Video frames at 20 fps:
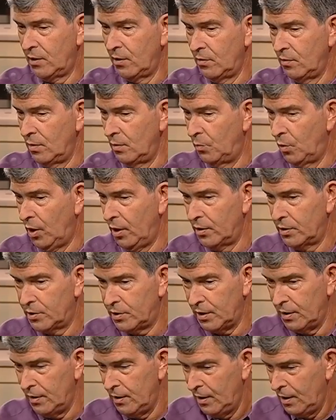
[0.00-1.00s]
you. You brought
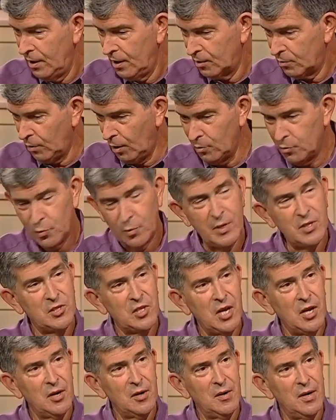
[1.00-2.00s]
us groceries
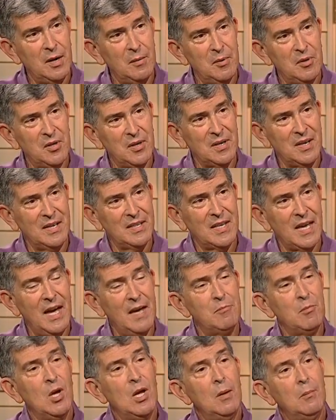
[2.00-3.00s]
here and everything like
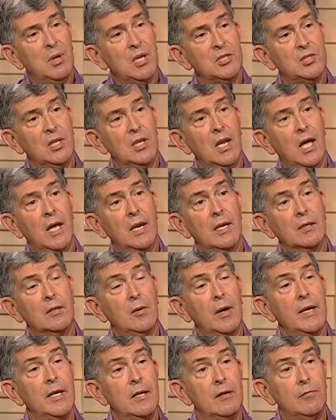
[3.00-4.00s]
that, plus a lot of
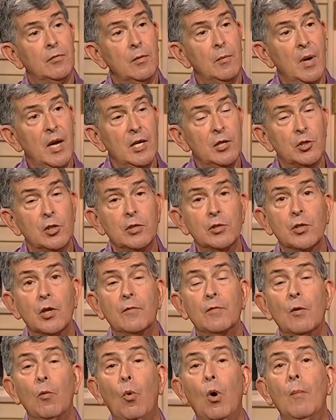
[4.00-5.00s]
great information. So
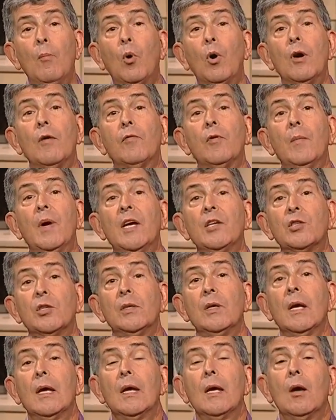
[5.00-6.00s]
if you want more
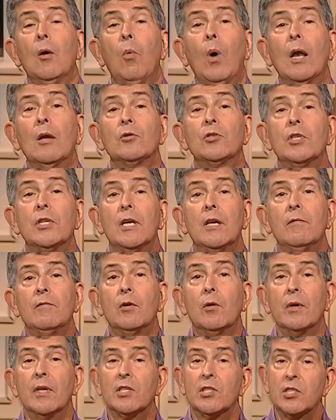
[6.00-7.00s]
information, why don't you give
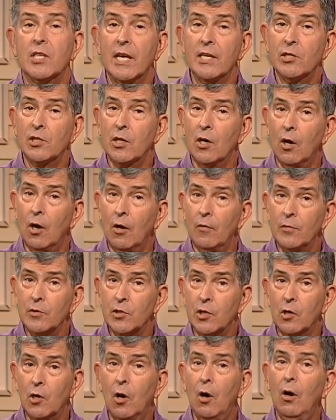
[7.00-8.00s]
your extension
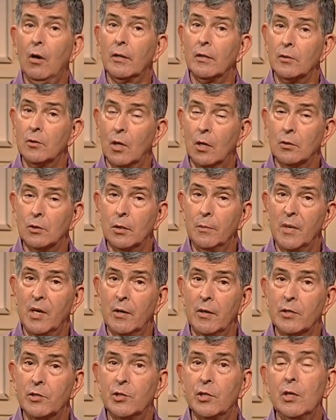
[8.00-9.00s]
office a call? You can talk to
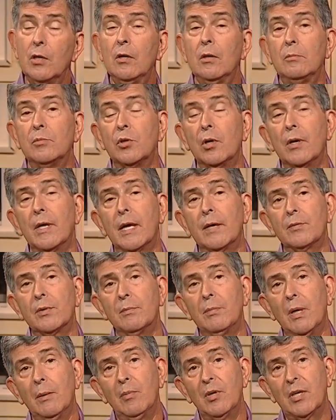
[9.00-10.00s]
Mary Sue. I'm sure they have
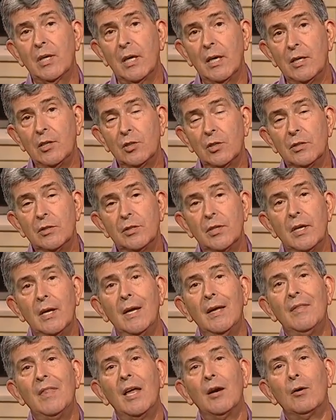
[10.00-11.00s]
some publications
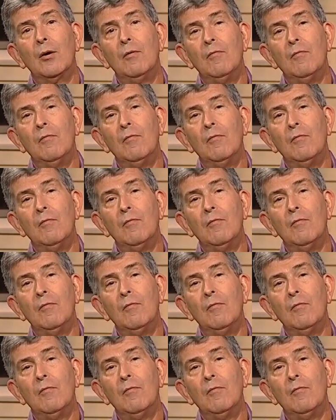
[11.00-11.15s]
that are